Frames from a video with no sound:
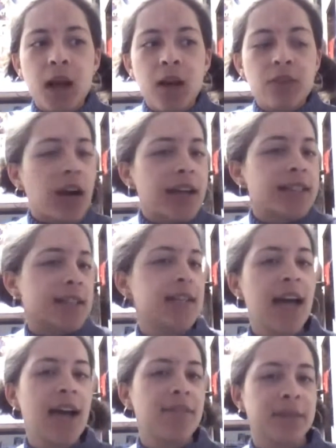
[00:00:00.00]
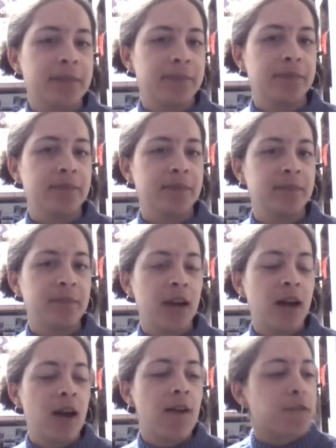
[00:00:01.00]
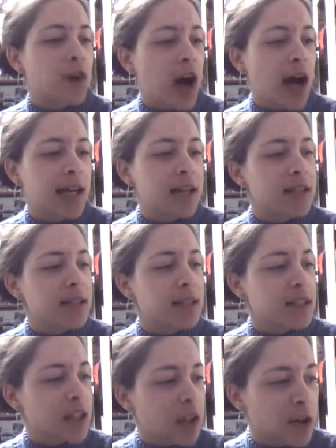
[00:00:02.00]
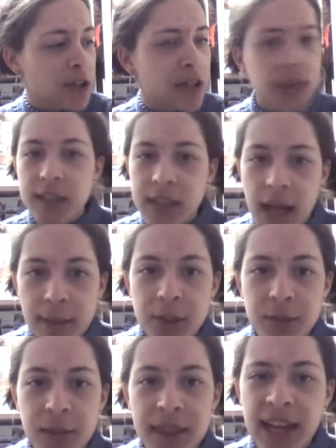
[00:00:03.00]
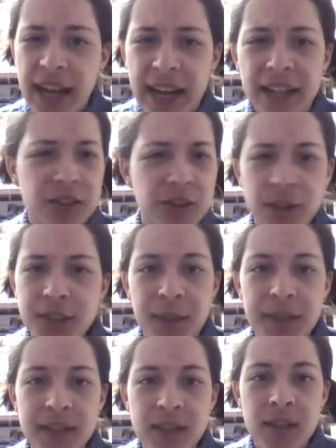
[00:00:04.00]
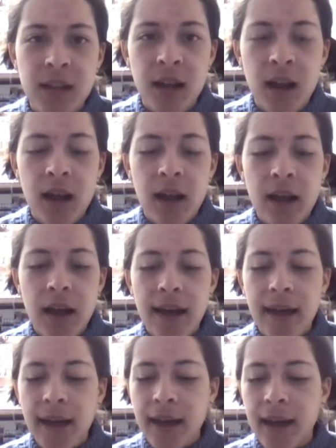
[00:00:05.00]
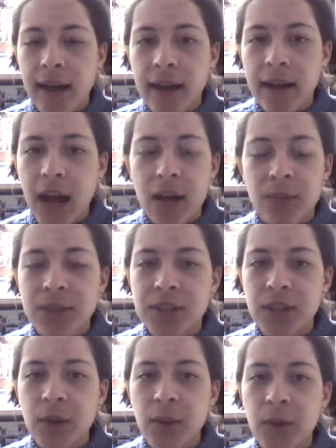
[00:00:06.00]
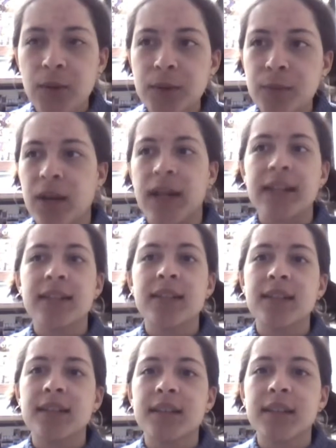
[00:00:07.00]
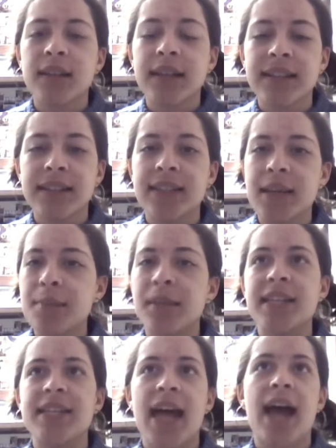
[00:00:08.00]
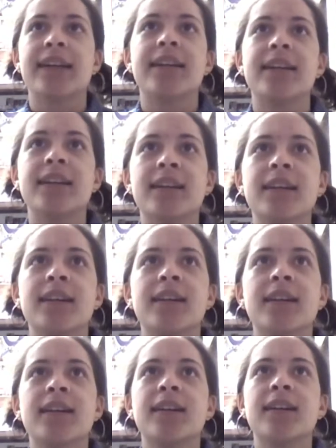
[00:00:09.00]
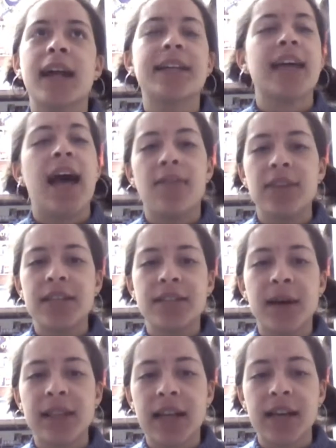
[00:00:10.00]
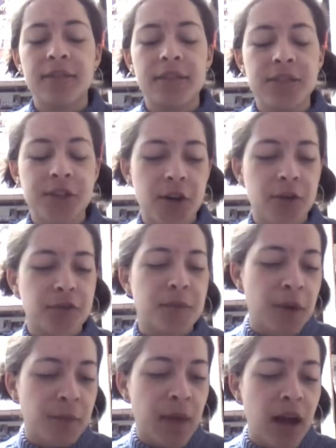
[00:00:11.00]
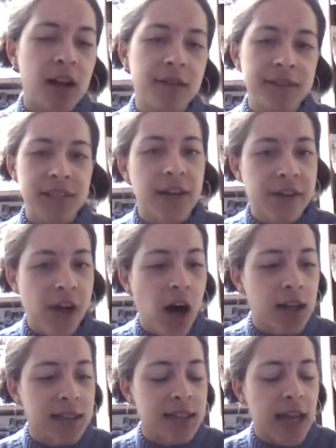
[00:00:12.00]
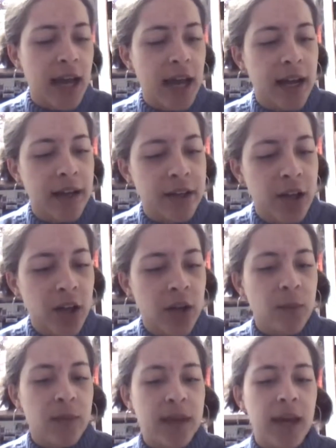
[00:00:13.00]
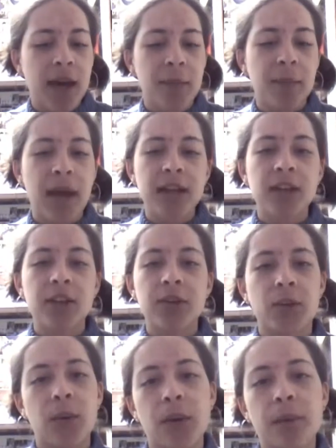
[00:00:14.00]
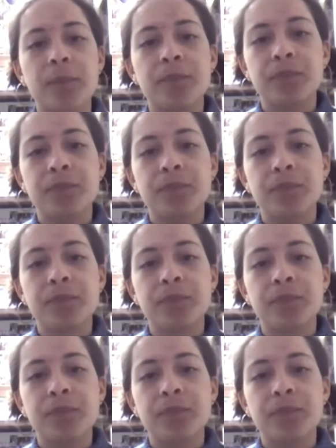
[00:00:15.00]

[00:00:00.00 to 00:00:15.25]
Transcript: Fry's doesn't have them. Fry's is clearly an establishment that hates Christmas. And I was so depressed and deeply saddened not to have these in my life. So Ramon bought all of his hot dogs, and we came back to the dorm